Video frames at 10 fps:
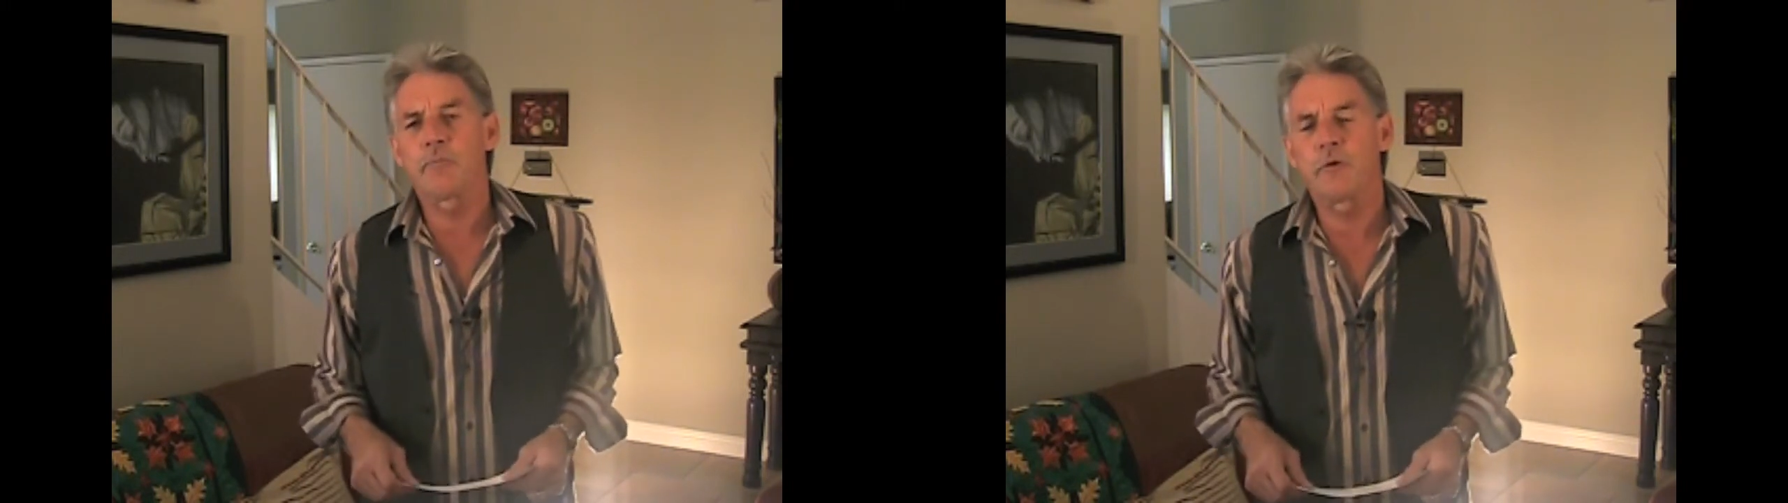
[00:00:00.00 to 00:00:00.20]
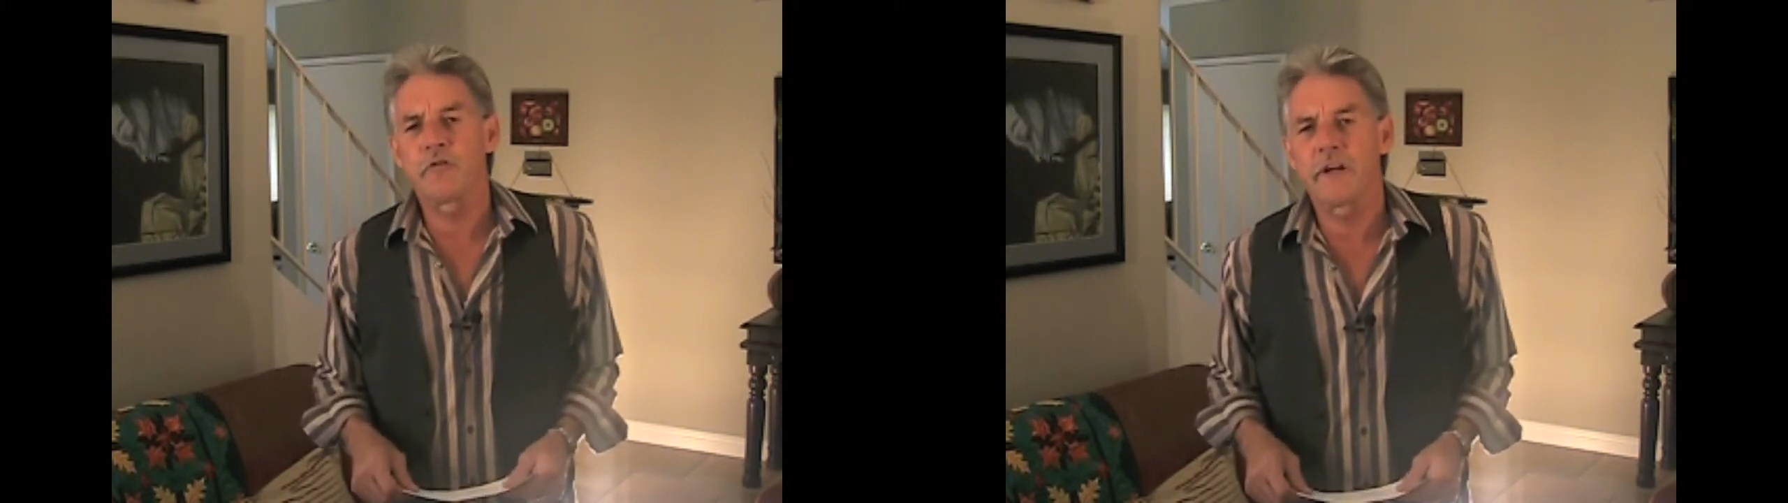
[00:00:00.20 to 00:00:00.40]

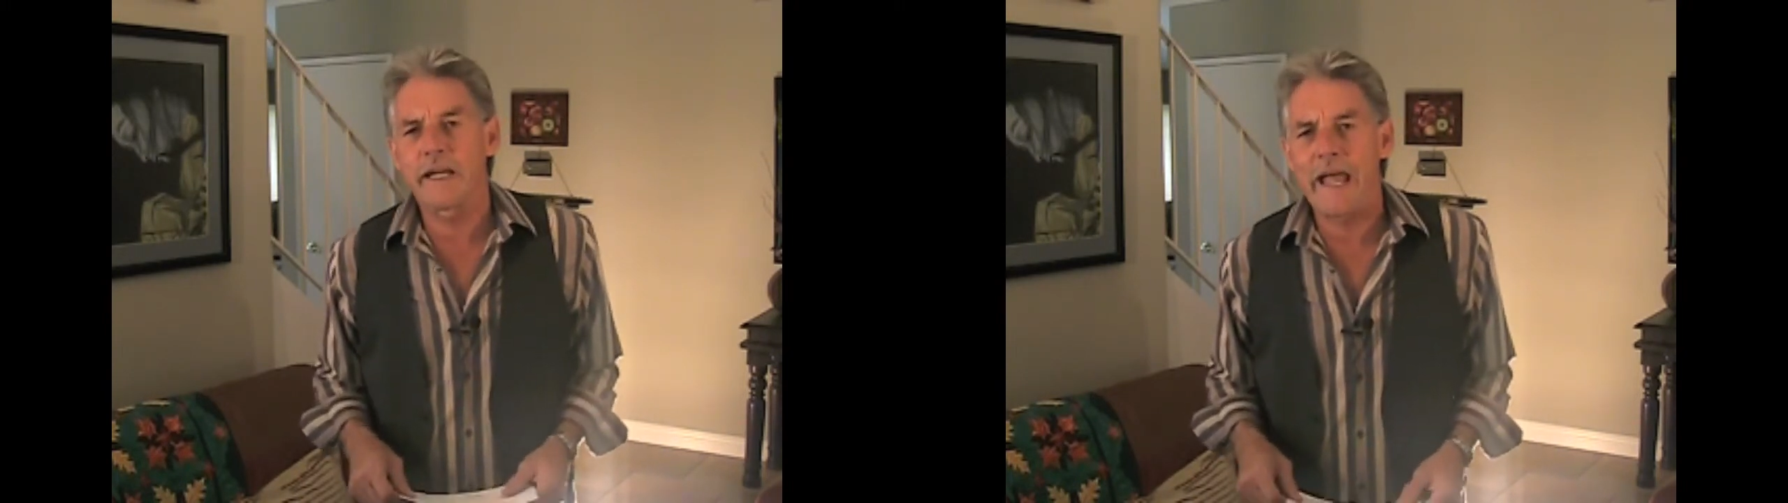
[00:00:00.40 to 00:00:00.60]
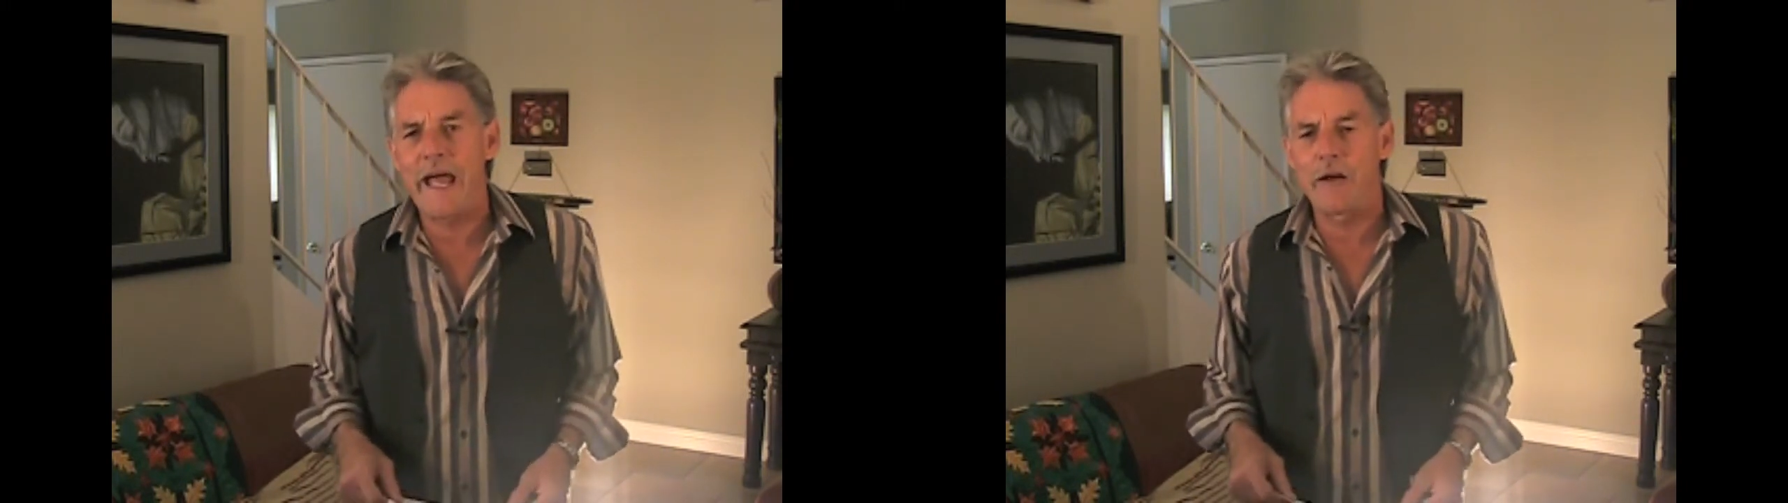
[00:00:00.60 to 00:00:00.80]

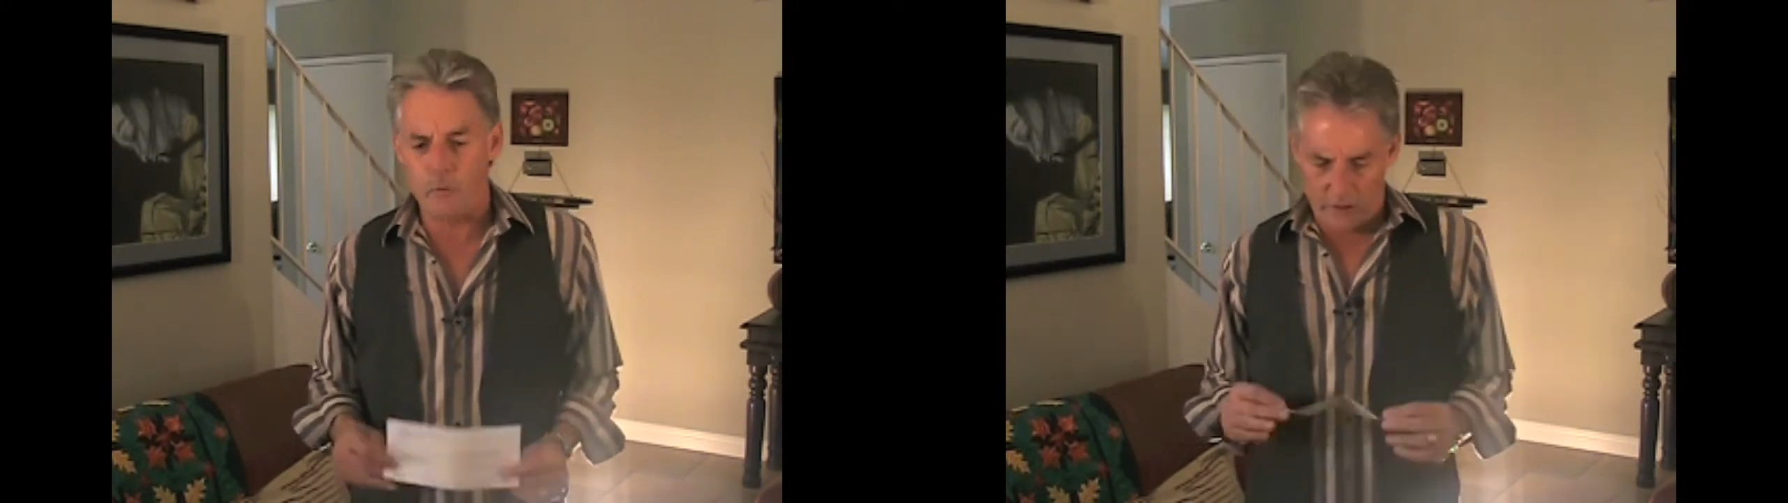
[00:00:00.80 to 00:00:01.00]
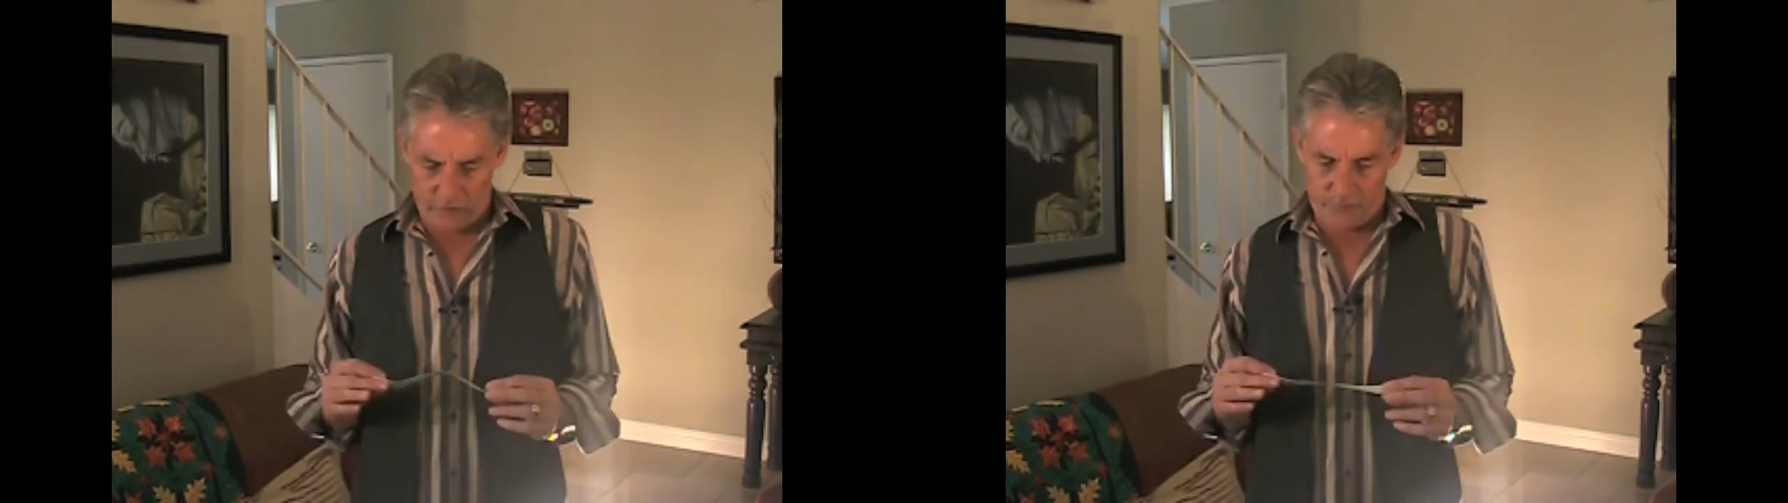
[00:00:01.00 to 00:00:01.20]
prophetic
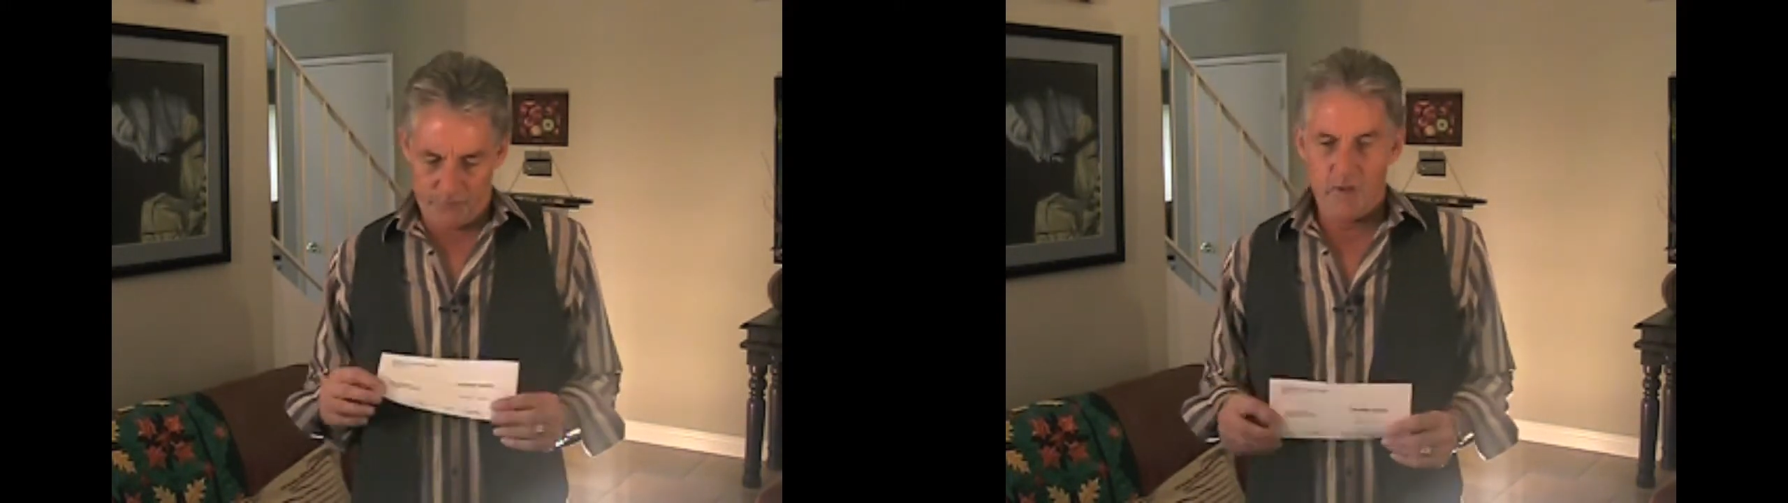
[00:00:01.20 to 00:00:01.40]
address.